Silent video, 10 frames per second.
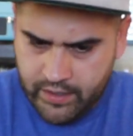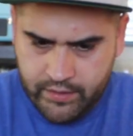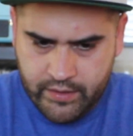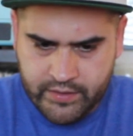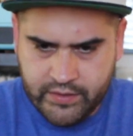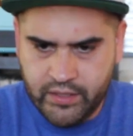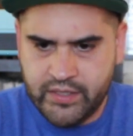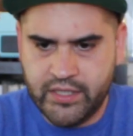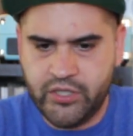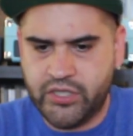This
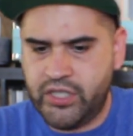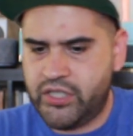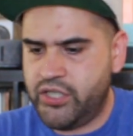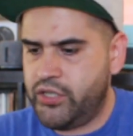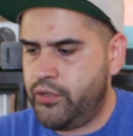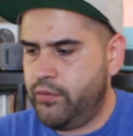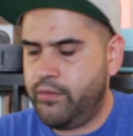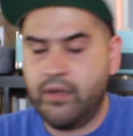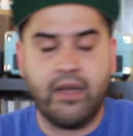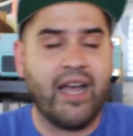looks interesting too.
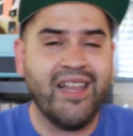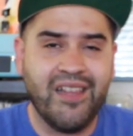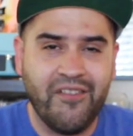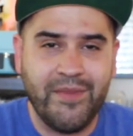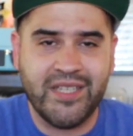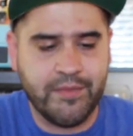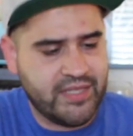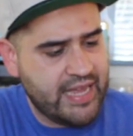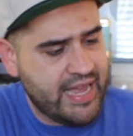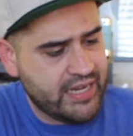I love me some
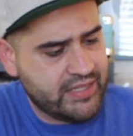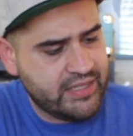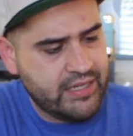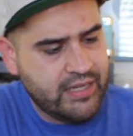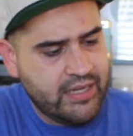sax.